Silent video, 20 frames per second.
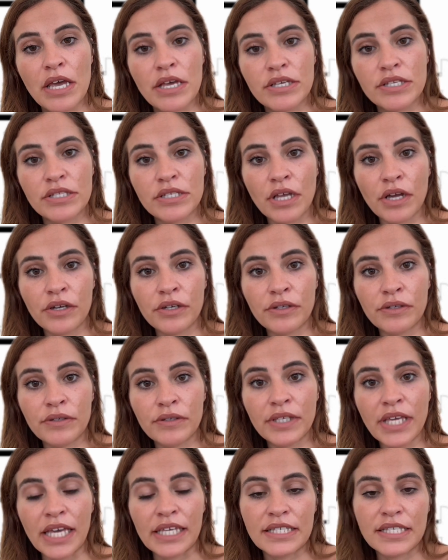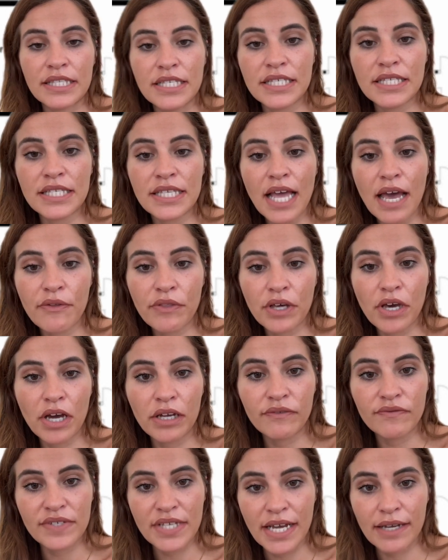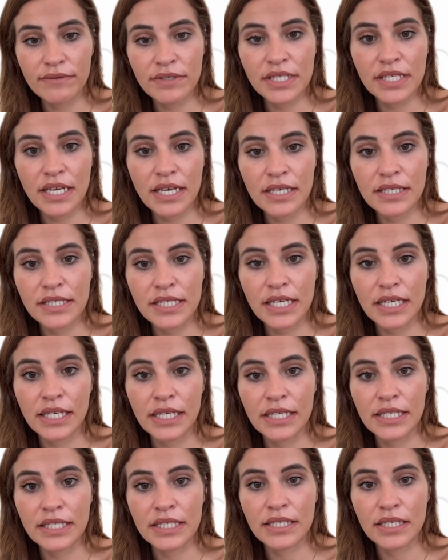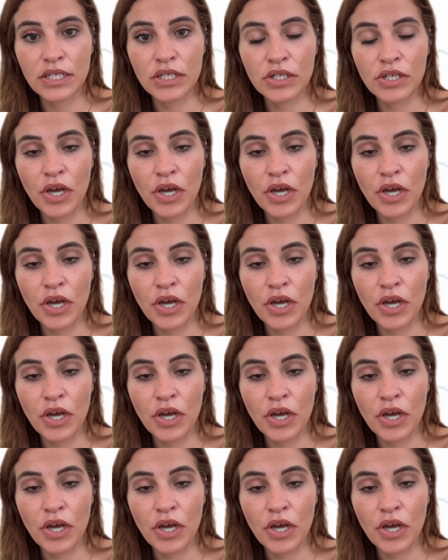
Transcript: So yeah, so this is how the kind of downstairs is